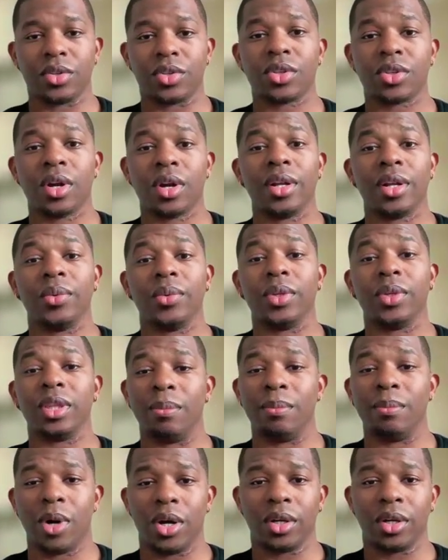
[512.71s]
So starting
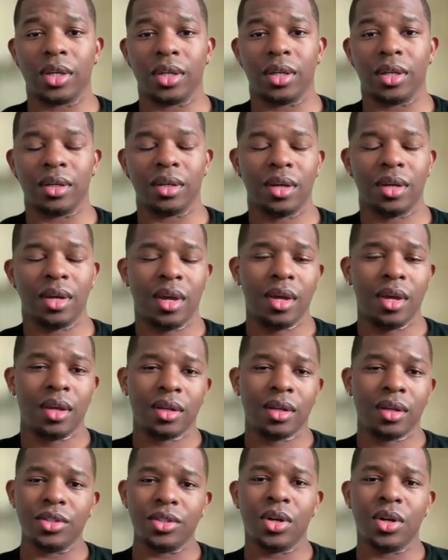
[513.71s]
with the marketing,
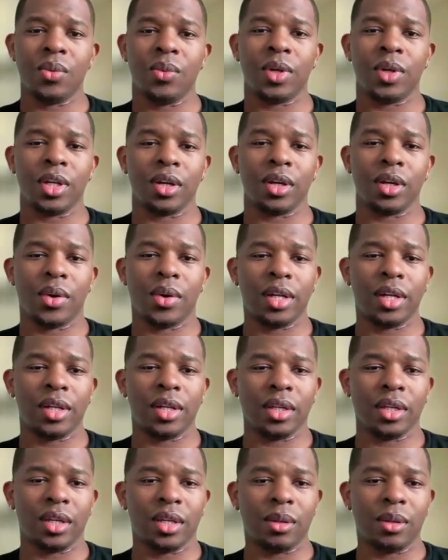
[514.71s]
because you don't want to go
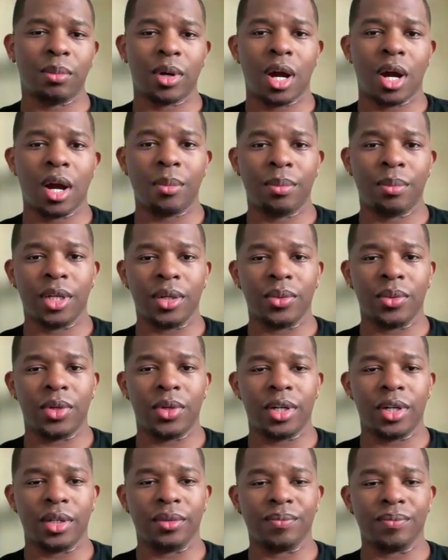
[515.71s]
out and get a property
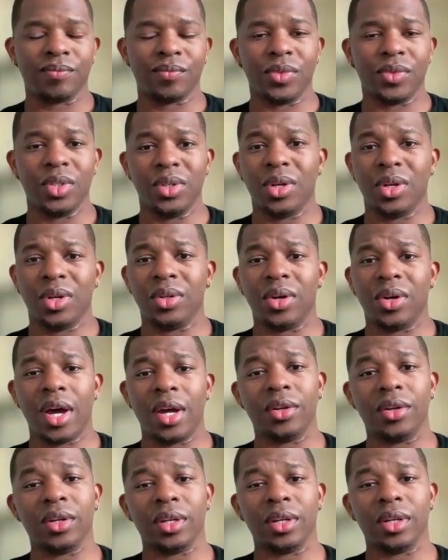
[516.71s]
where you don't know
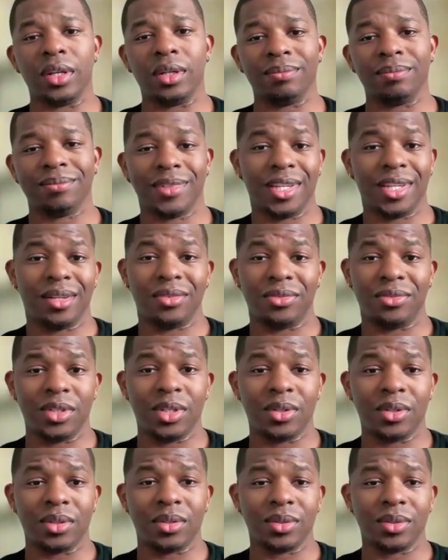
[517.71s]
how you're gonna get it
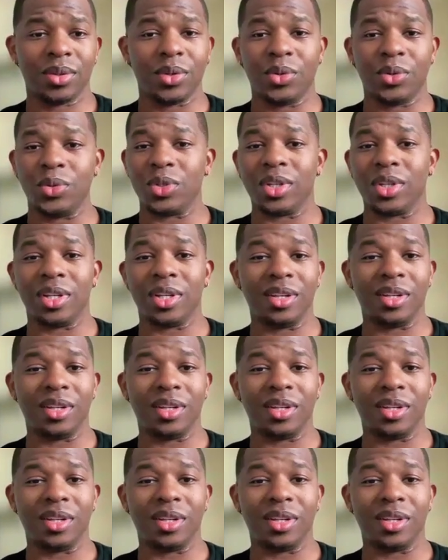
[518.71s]
filled or who's